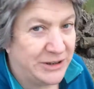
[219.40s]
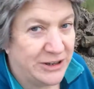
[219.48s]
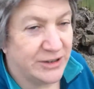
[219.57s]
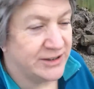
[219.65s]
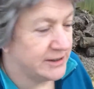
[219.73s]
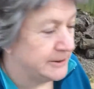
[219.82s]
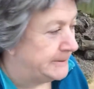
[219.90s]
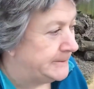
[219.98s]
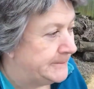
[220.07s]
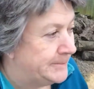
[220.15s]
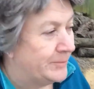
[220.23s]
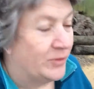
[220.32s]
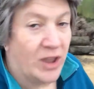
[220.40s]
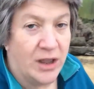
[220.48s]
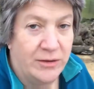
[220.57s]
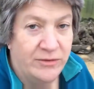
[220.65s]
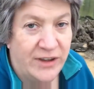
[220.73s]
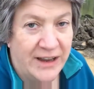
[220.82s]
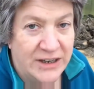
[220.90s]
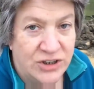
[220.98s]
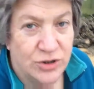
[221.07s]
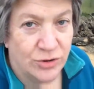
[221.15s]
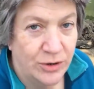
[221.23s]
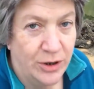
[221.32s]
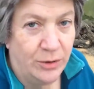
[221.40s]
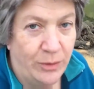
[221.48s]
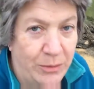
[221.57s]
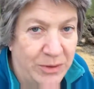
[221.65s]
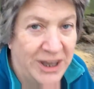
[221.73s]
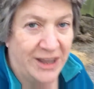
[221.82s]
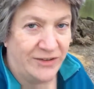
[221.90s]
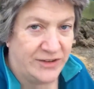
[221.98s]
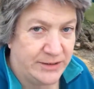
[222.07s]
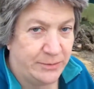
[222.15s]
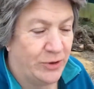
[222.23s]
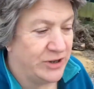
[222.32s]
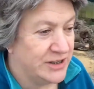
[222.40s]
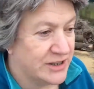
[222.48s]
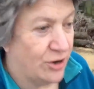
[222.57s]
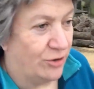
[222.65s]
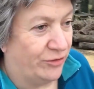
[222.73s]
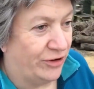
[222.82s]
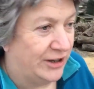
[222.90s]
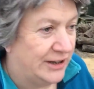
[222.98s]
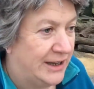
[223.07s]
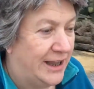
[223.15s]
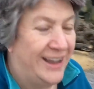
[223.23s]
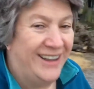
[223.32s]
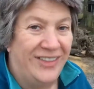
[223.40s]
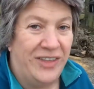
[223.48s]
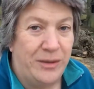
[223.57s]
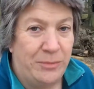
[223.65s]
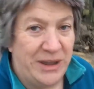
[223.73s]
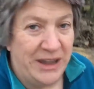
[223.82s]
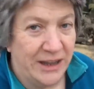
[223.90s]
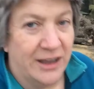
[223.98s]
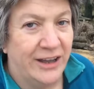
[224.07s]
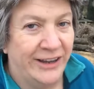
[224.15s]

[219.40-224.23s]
because I'm fairly sure when we get to the point of there being